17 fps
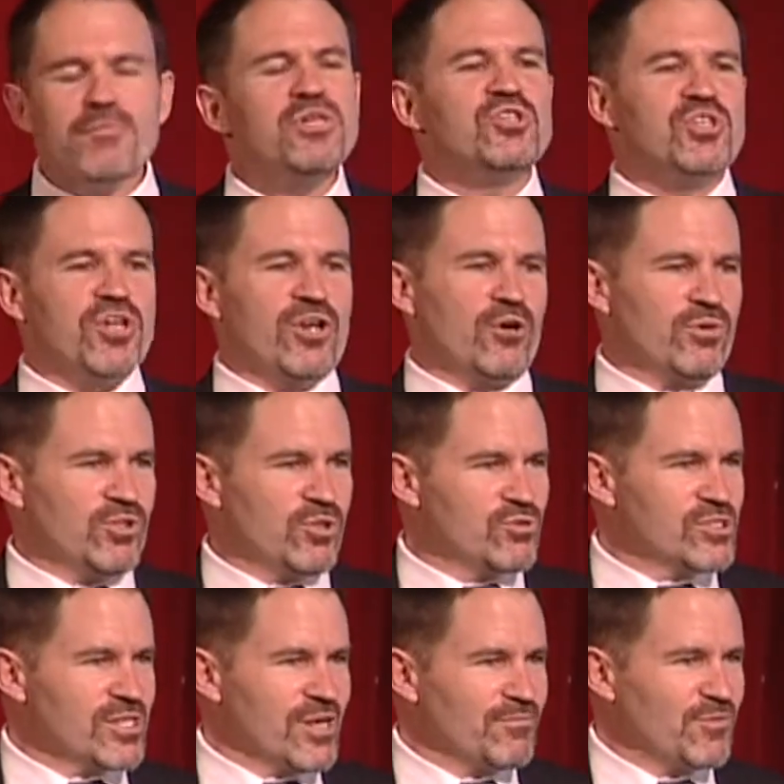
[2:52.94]
share with
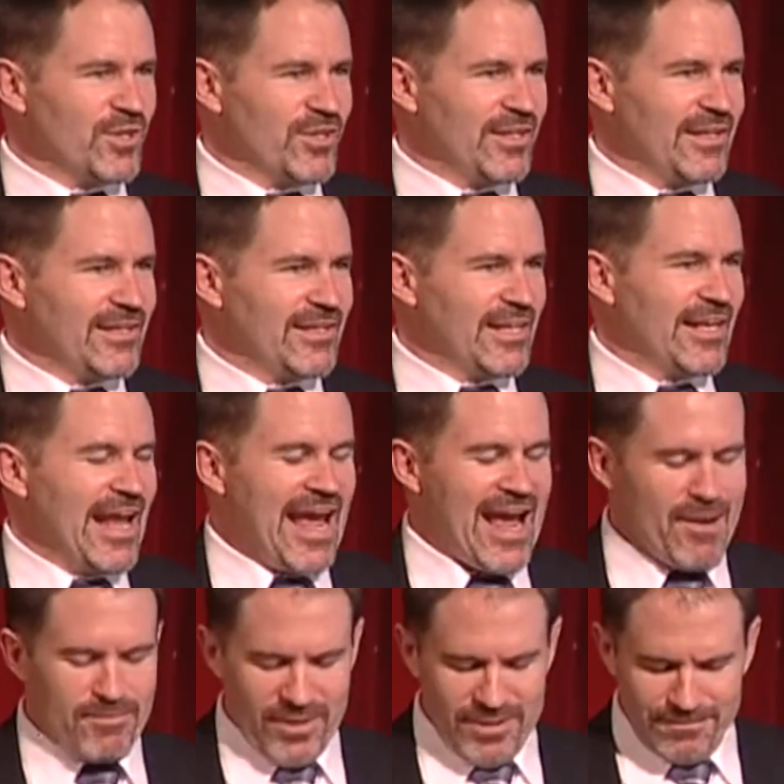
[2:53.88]
you something that
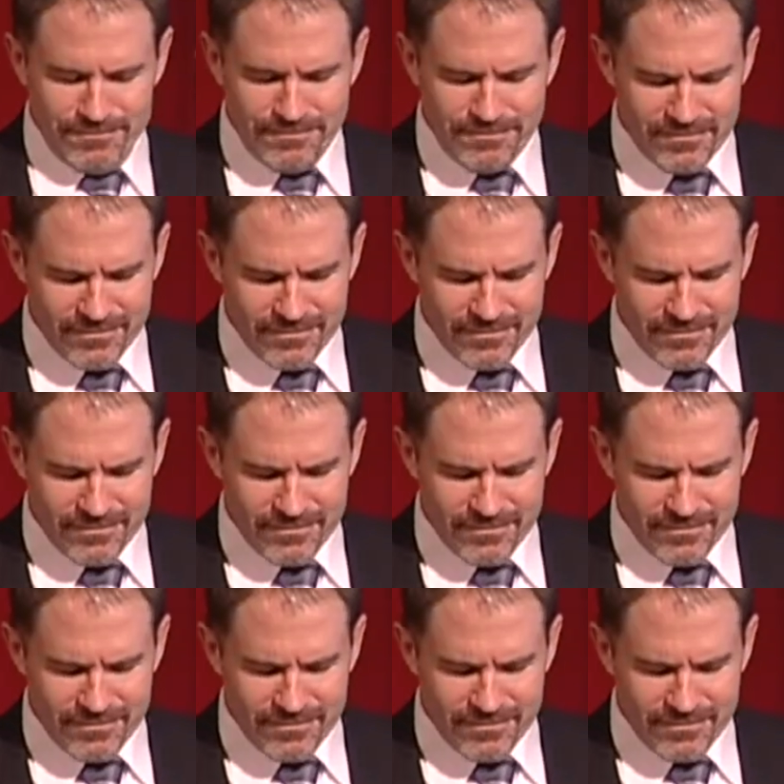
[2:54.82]
happened."